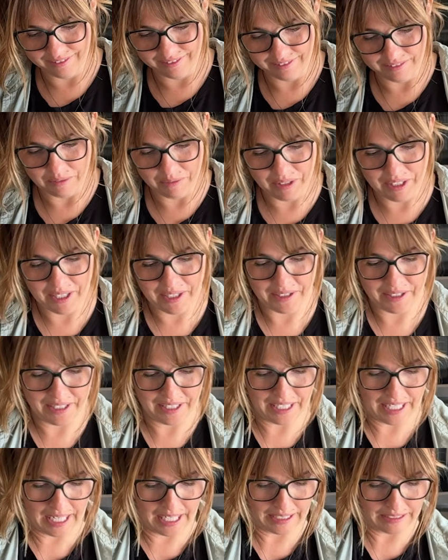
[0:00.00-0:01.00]

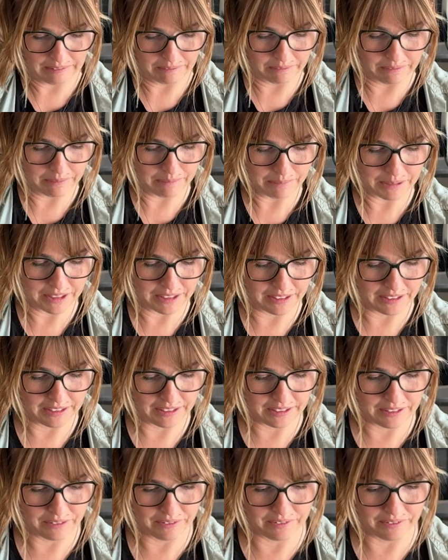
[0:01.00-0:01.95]
109. Oops, a little too